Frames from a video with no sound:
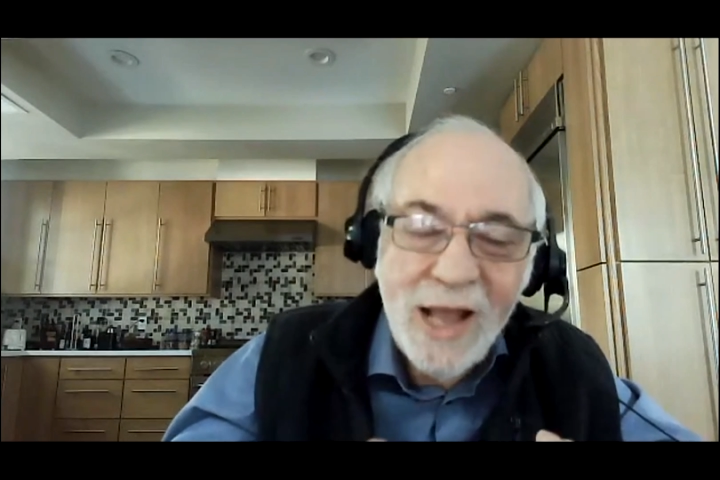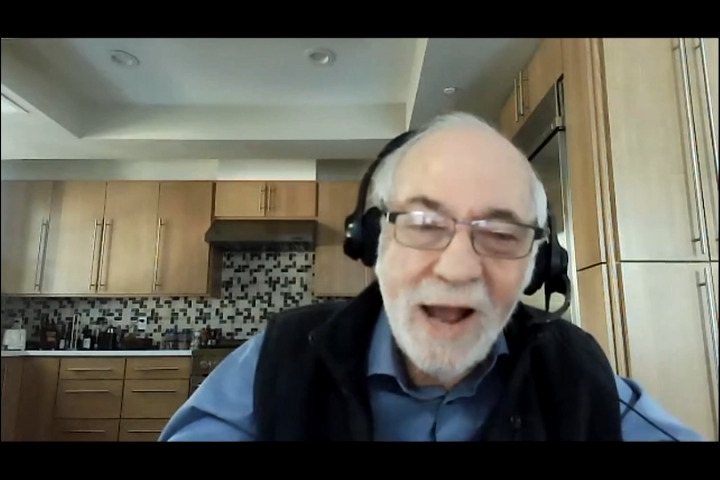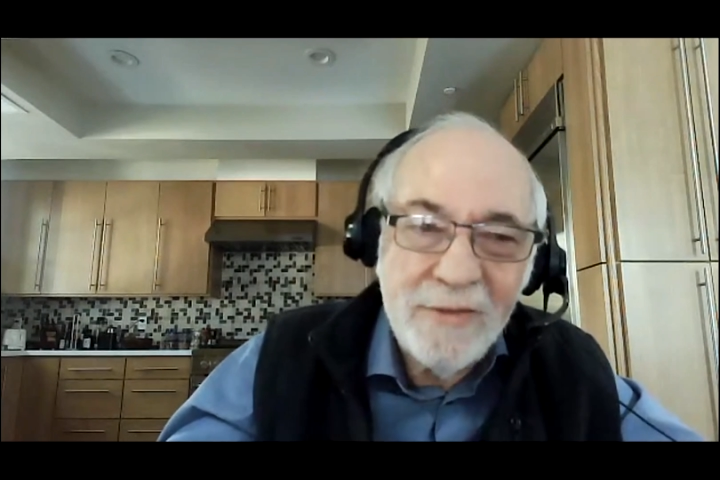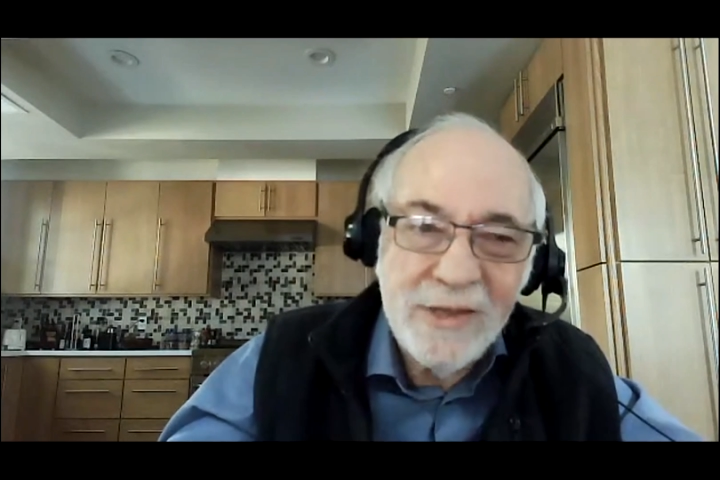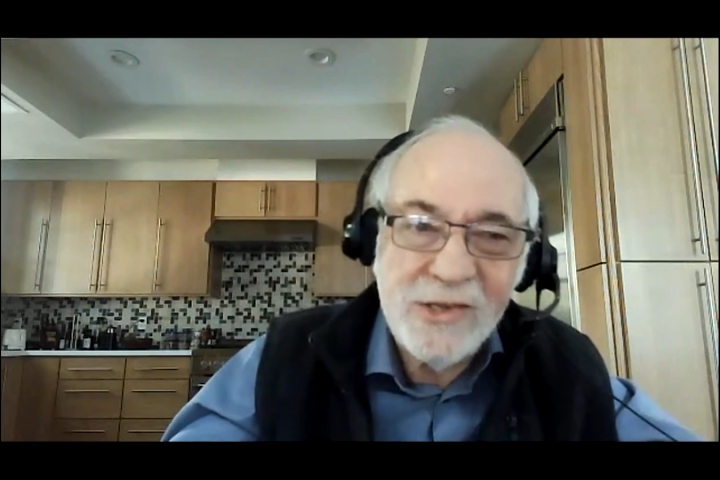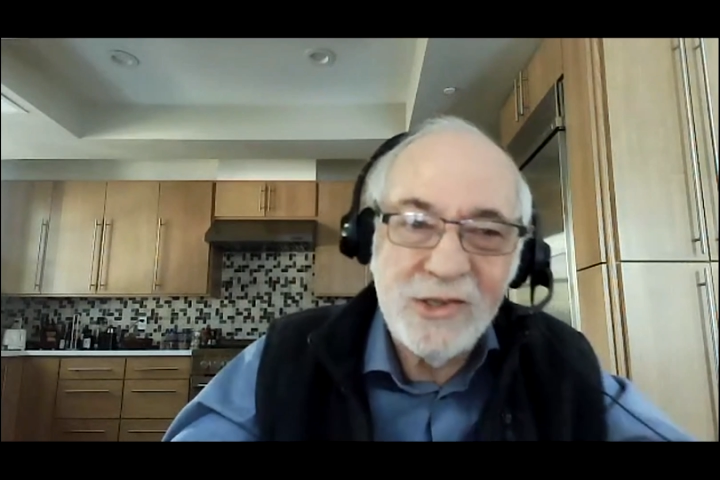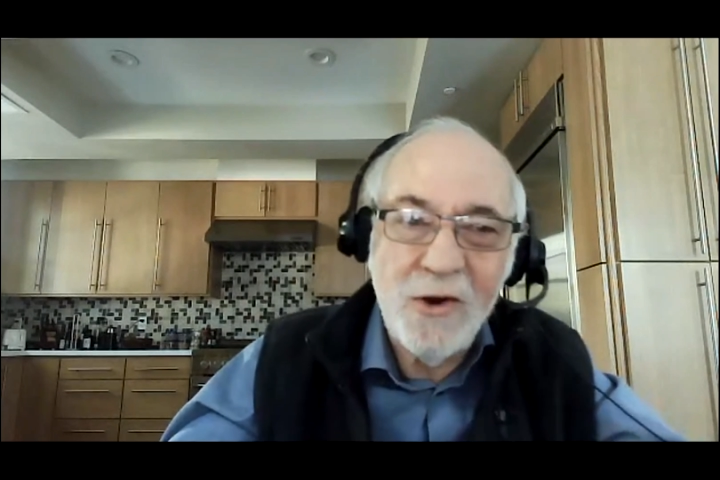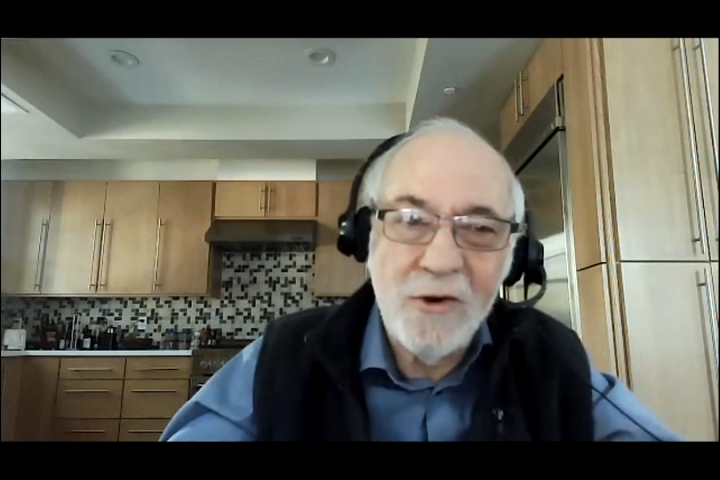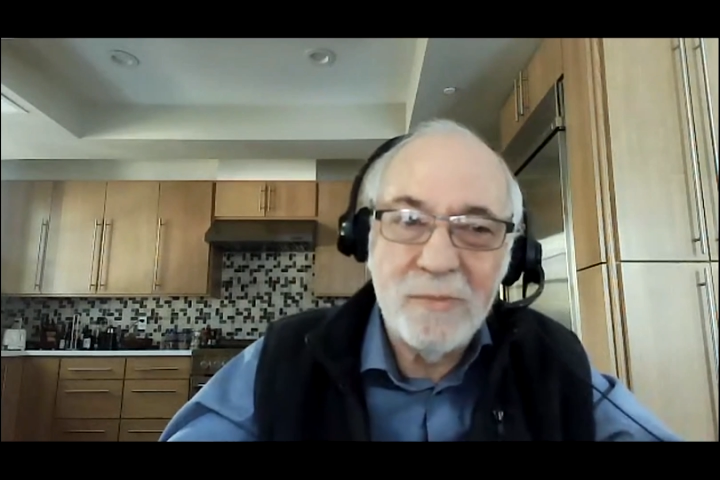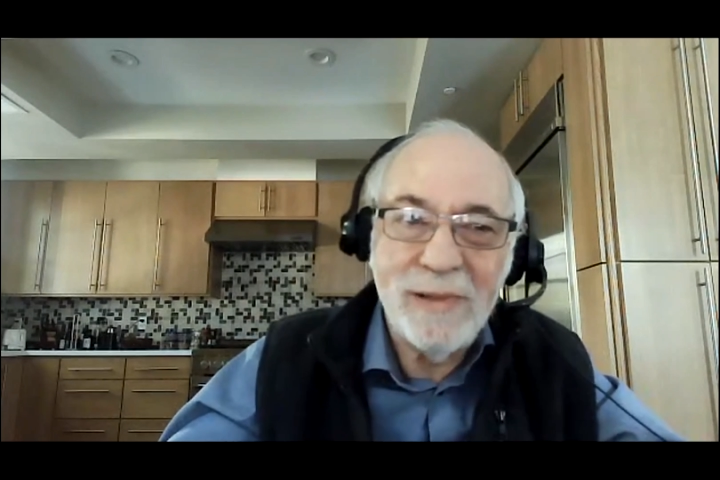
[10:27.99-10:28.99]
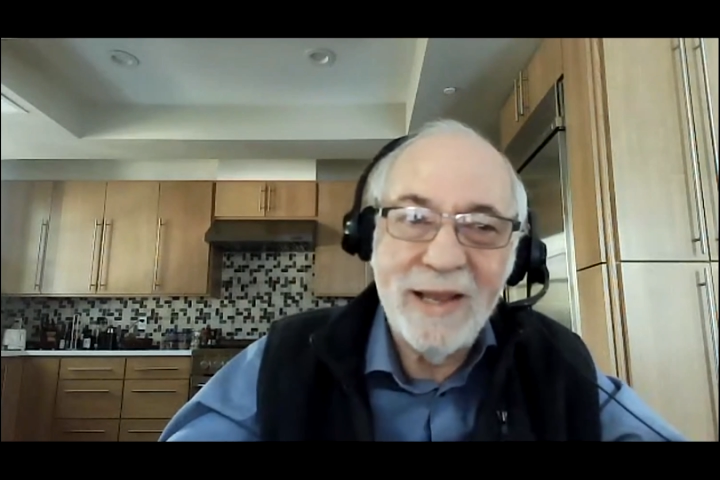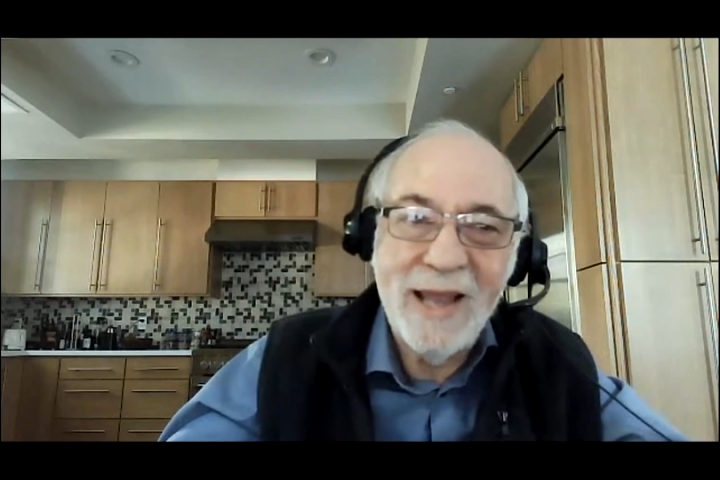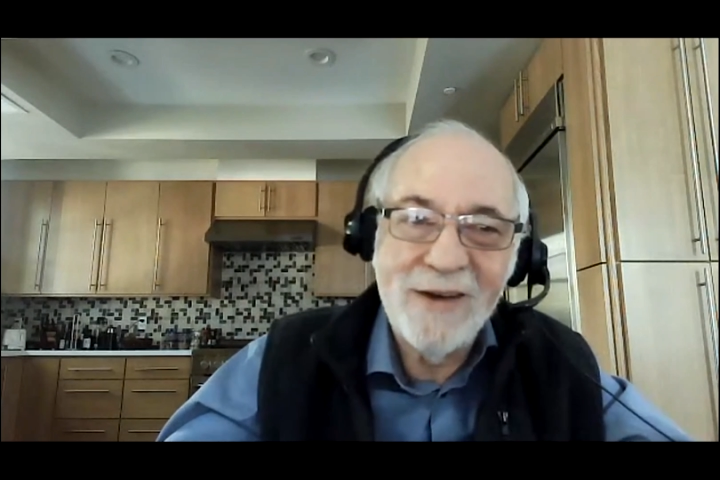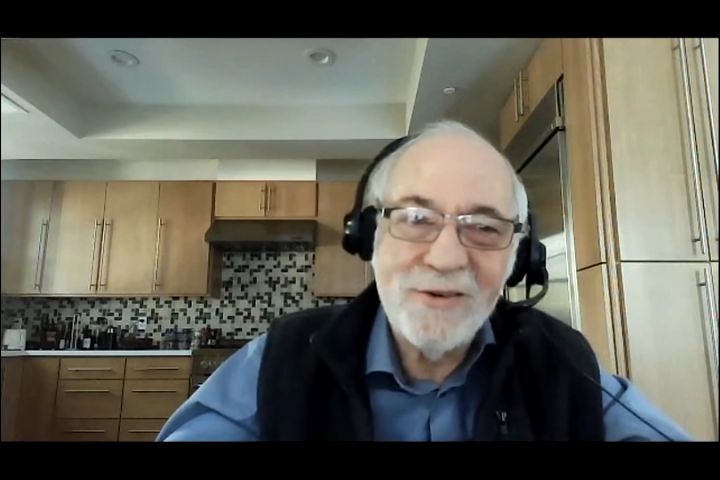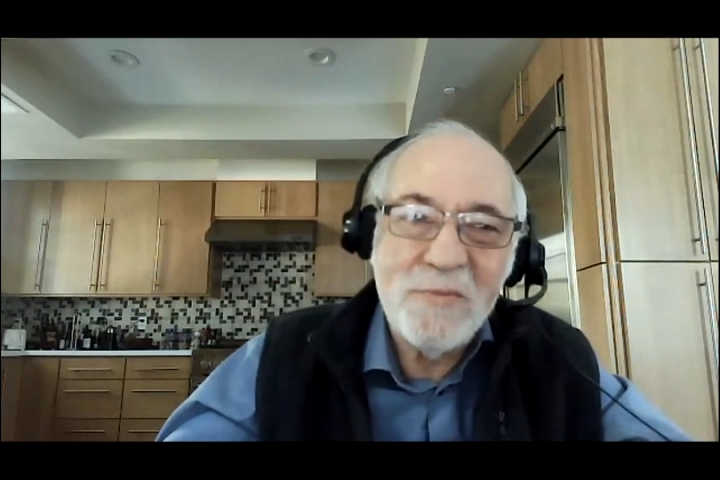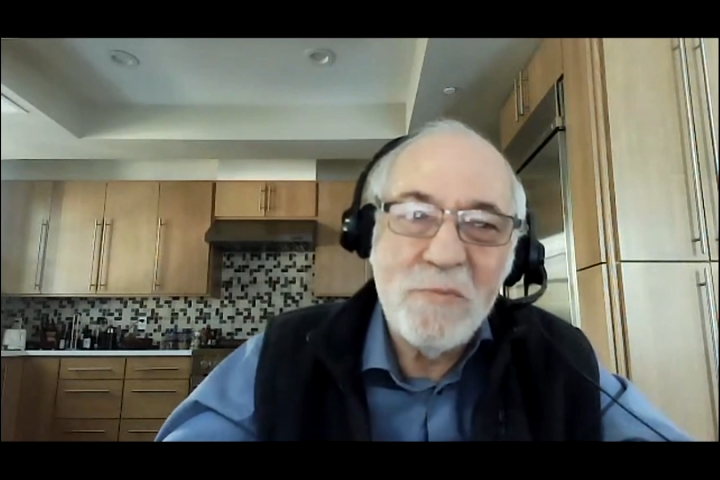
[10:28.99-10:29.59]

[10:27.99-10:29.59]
how this is going to play out?